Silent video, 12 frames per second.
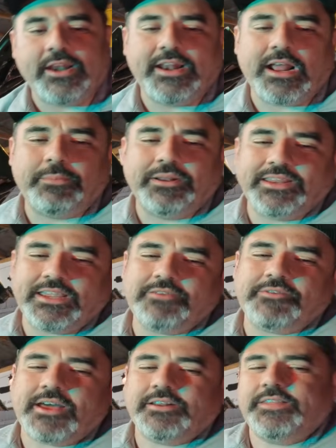And I
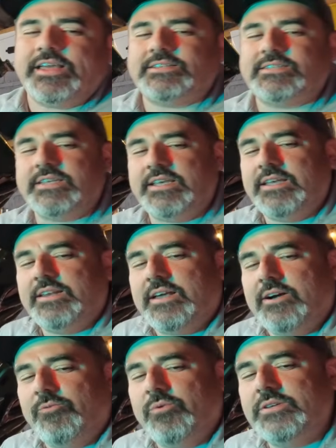believe out of that 10,
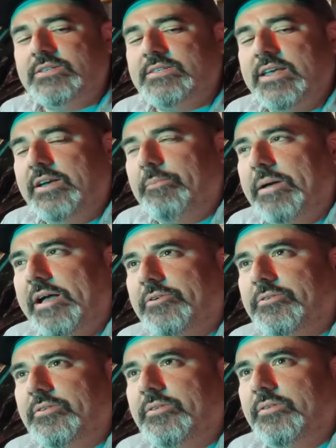I want to say
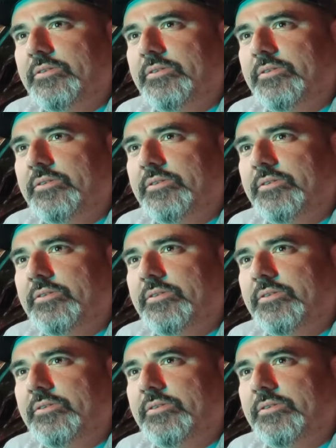about